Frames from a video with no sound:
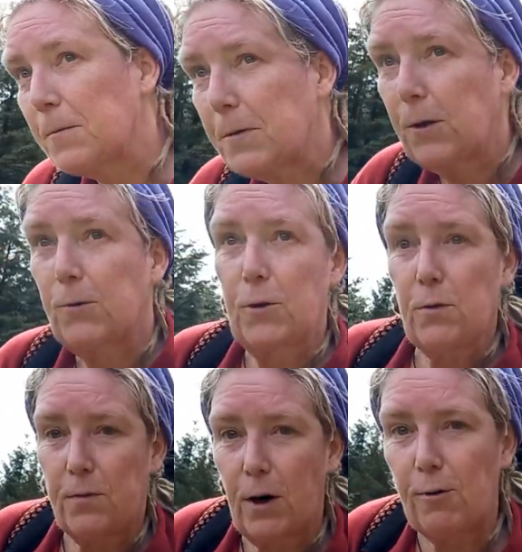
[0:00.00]
not
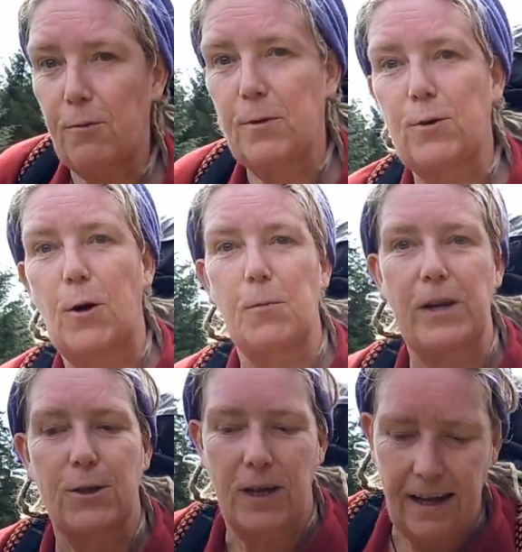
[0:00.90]
too far off the top
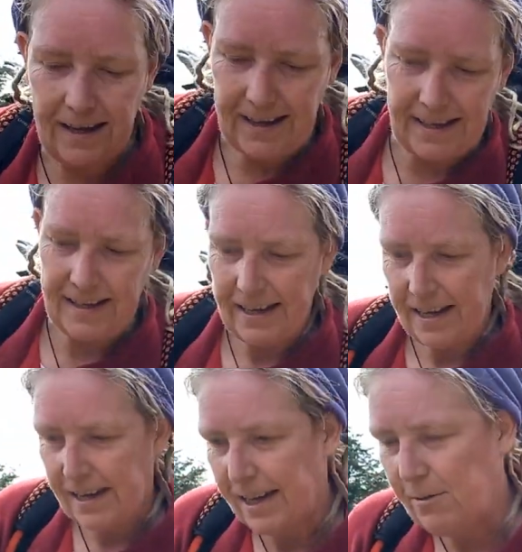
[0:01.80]
ridge,
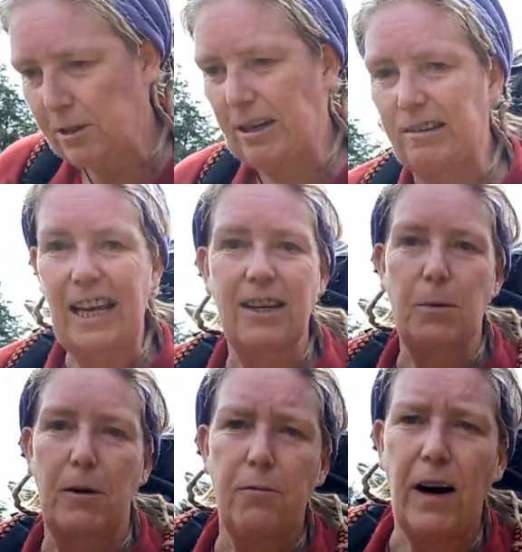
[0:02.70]
which I think is
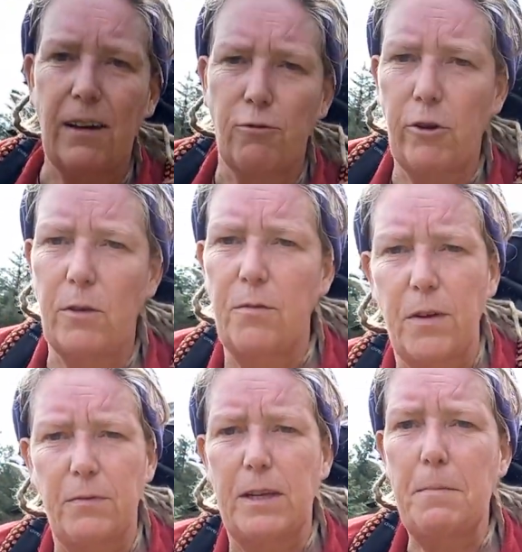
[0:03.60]
about
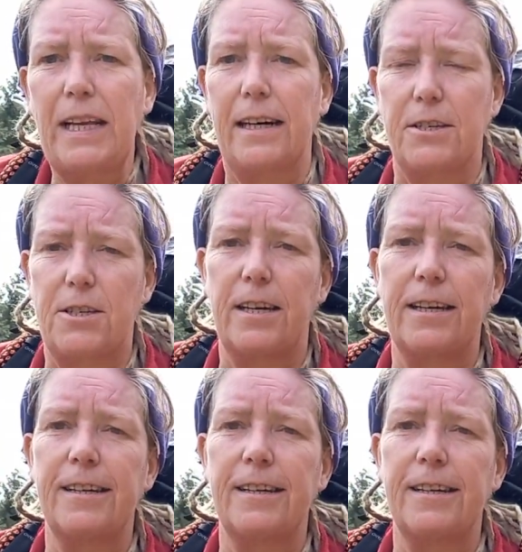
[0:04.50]
550 metres.